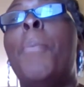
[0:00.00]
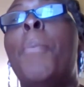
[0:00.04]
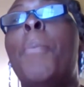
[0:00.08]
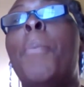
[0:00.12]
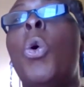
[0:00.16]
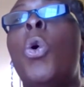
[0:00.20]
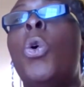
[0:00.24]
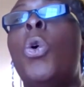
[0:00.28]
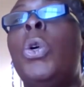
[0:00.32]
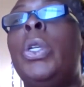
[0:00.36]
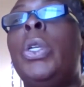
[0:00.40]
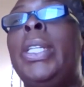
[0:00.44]

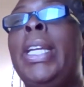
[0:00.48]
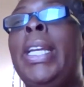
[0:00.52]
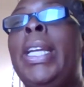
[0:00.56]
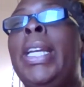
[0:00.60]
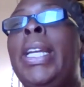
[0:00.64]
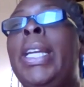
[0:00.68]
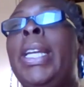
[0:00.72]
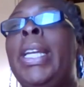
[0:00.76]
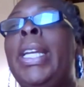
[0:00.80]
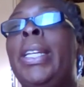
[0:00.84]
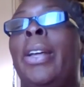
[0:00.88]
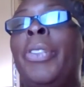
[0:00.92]

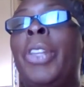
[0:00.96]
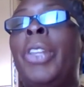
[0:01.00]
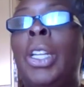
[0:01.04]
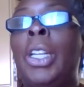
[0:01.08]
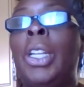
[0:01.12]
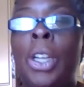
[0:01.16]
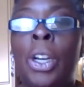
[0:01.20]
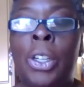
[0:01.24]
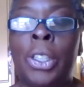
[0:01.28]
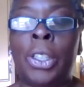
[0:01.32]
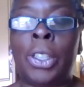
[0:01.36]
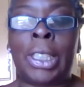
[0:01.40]
mourning
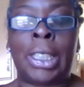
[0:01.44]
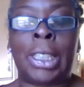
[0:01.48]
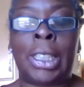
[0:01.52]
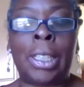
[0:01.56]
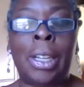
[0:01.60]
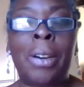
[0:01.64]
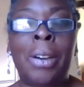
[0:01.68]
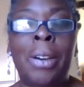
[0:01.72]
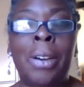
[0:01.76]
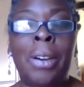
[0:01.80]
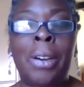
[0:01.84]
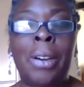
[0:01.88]
the
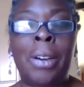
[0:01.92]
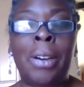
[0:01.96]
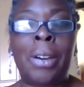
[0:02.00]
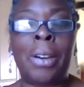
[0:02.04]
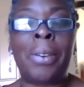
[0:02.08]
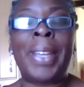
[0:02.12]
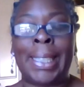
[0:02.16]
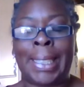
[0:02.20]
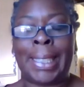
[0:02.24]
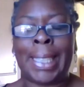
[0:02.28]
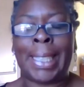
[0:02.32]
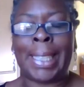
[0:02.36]
loss of
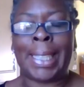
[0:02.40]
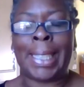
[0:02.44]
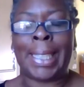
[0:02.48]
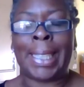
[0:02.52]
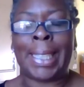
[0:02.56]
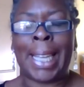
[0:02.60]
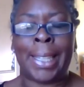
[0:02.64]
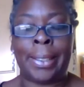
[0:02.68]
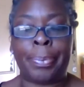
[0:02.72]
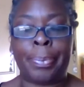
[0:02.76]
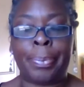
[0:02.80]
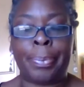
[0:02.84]
his
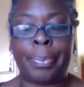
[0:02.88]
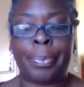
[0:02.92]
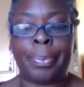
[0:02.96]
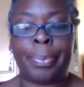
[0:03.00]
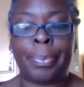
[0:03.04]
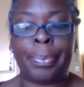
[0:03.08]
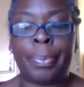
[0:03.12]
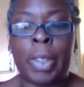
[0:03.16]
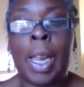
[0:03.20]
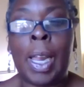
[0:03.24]
son